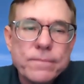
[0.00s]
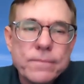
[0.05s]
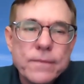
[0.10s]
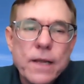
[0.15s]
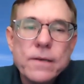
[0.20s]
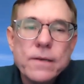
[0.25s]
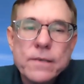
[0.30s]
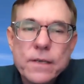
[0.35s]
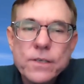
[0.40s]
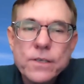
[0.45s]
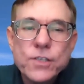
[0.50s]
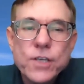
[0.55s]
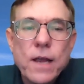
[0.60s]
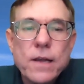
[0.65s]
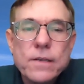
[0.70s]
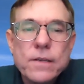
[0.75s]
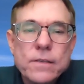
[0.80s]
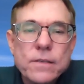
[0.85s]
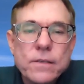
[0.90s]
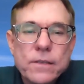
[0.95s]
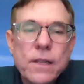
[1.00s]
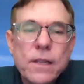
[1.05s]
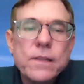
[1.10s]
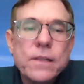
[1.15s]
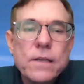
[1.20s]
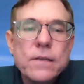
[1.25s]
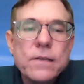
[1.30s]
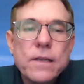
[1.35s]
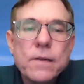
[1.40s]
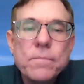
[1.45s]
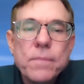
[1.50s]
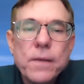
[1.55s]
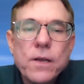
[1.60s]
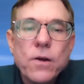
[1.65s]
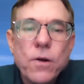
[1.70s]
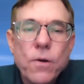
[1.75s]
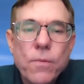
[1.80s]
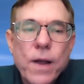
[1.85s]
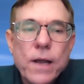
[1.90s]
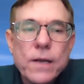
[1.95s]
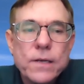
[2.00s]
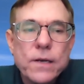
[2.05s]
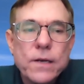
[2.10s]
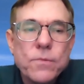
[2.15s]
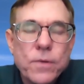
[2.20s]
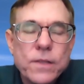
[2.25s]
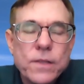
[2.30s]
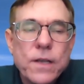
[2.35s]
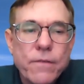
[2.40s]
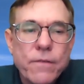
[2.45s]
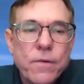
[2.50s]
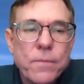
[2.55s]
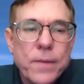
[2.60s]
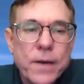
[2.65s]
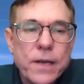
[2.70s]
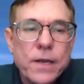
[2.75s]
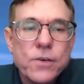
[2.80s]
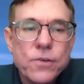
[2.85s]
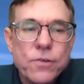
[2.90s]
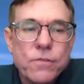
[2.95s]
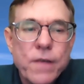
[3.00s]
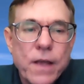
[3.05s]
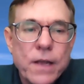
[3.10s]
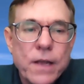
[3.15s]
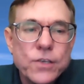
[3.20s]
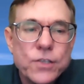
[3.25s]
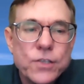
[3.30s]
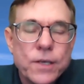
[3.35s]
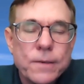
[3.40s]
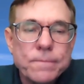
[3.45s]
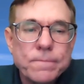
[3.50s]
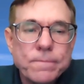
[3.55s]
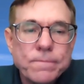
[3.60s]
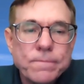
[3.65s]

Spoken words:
and suggest that these can be corrected with government intervention.